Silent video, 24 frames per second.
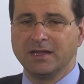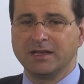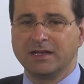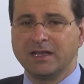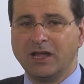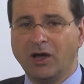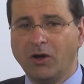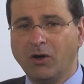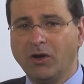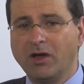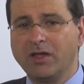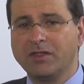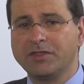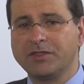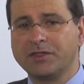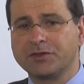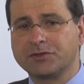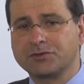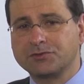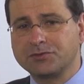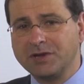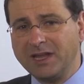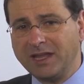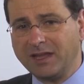Now the
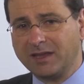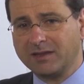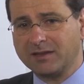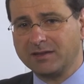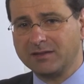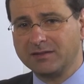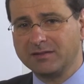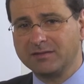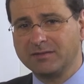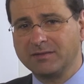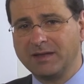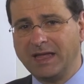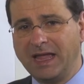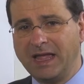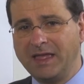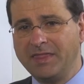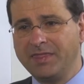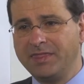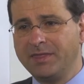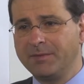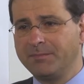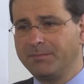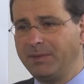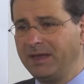trick
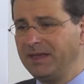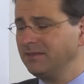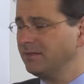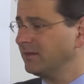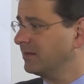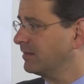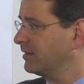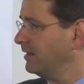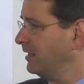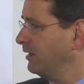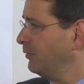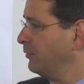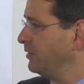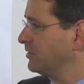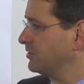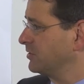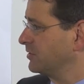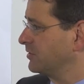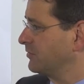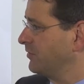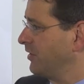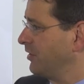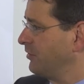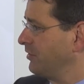and the basic thing which
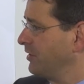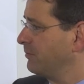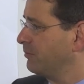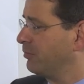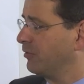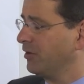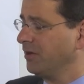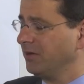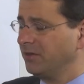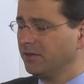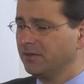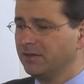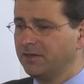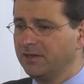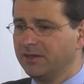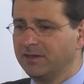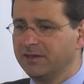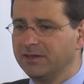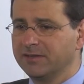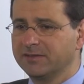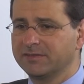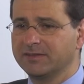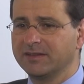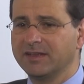is very important here
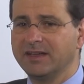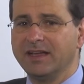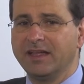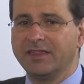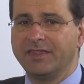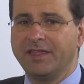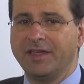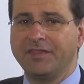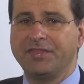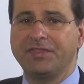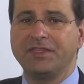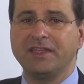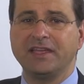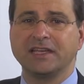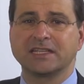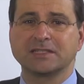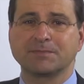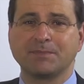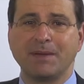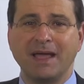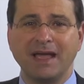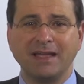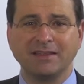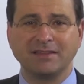is that the
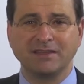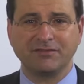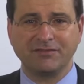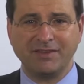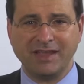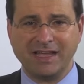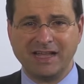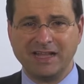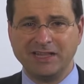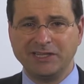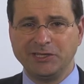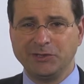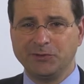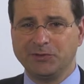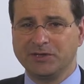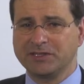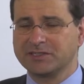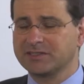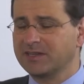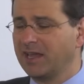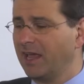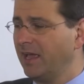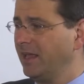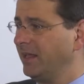expected value
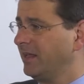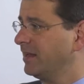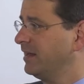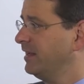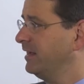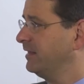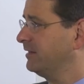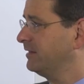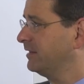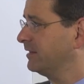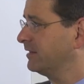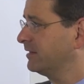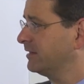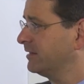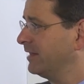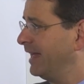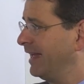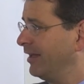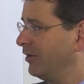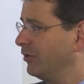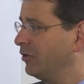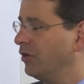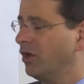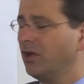is calculated
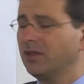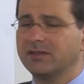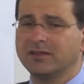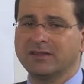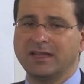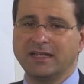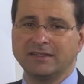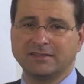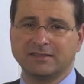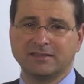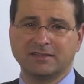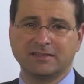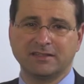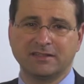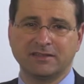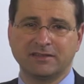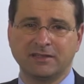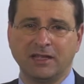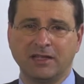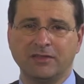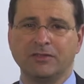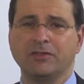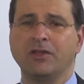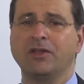not
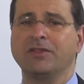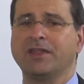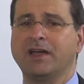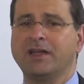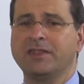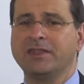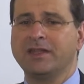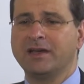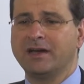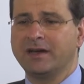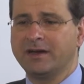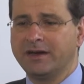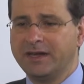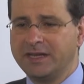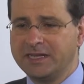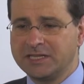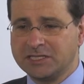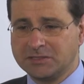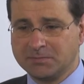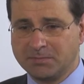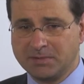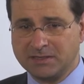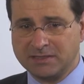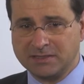under a
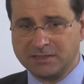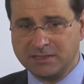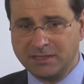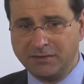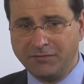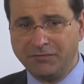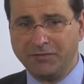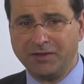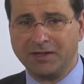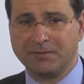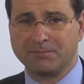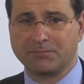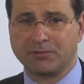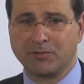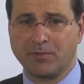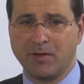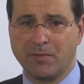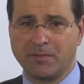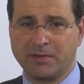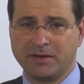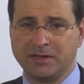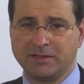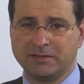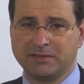specific
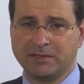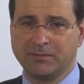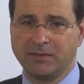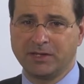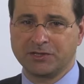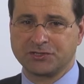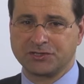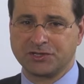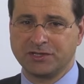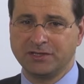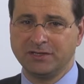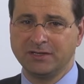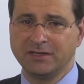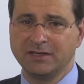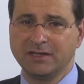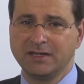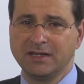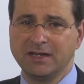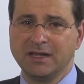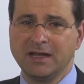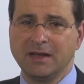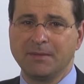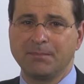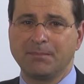probability measure,
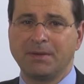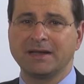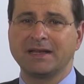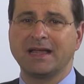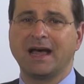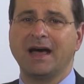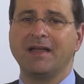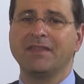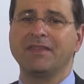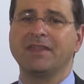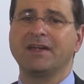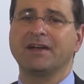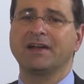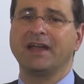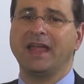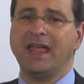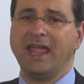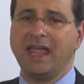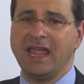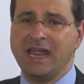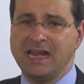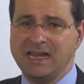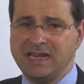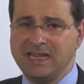but under
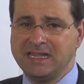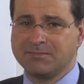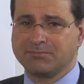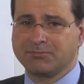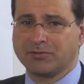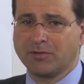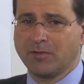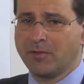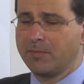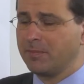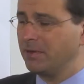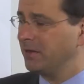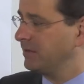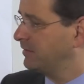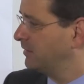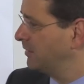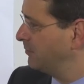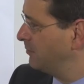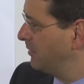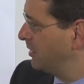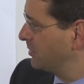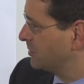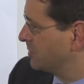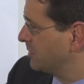any probability
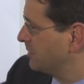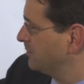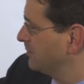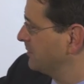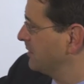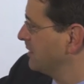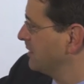measure.